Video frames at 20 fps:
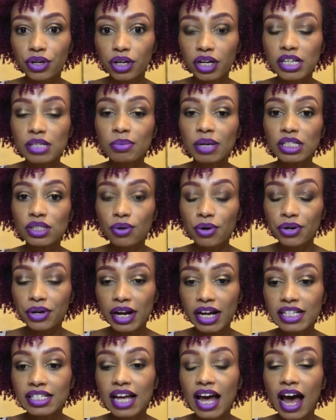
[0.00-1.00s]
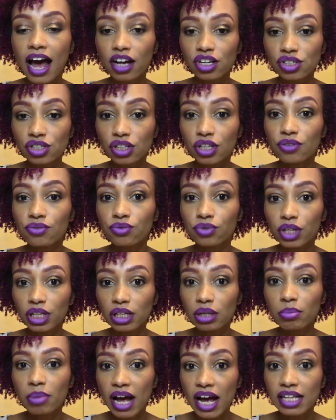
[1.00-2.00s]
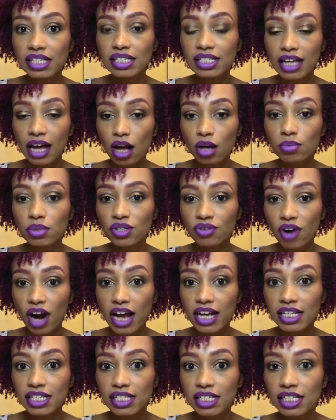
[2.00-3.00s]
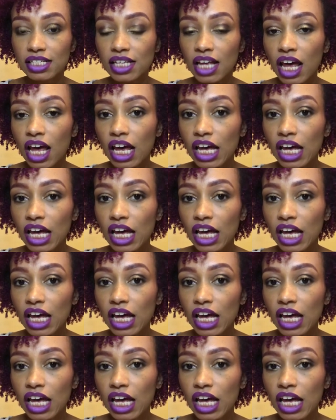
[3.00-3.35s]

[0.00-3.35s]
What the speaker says: because my daughter has actually really bad scalp psoriasis,